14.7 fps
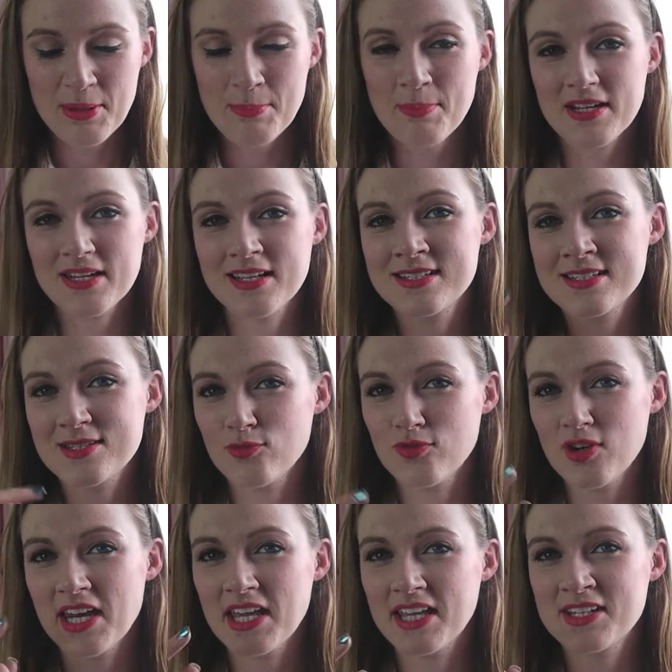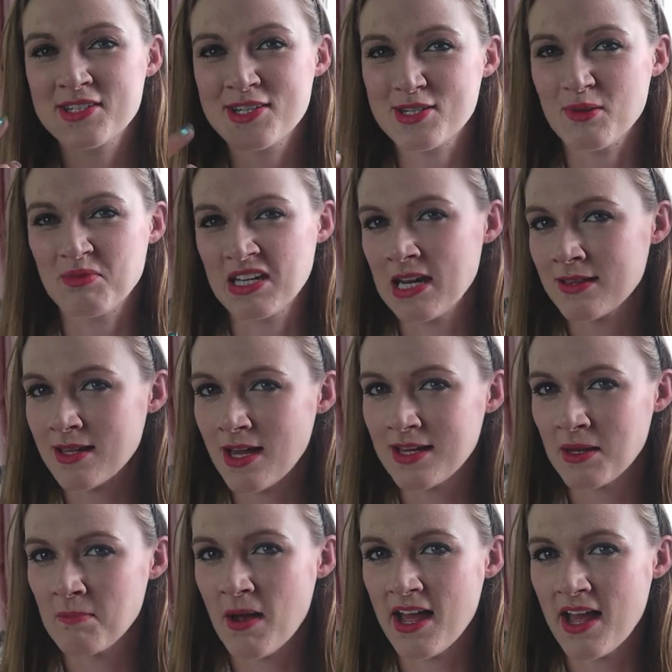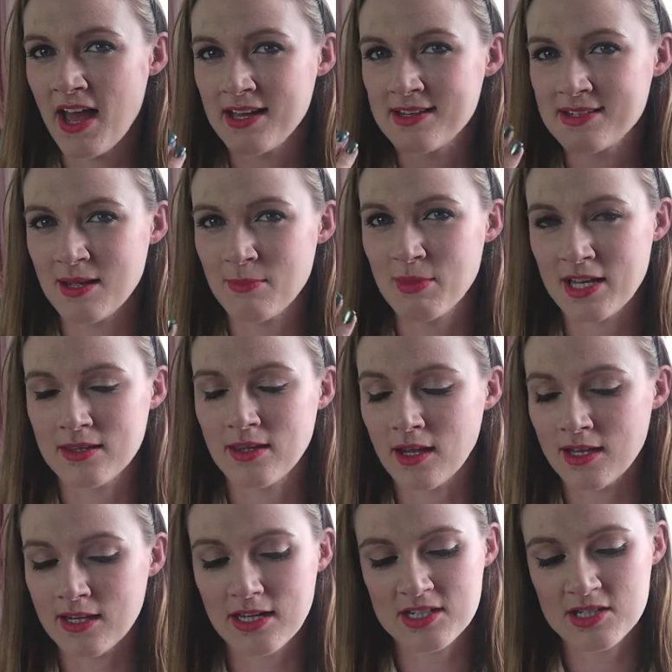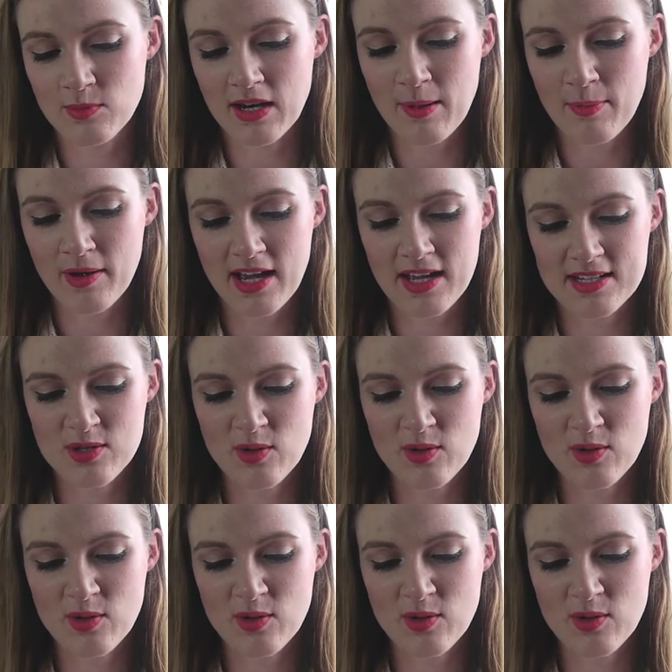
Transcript: but it's related to something like that in my head, and I'm making that connection when I apply it.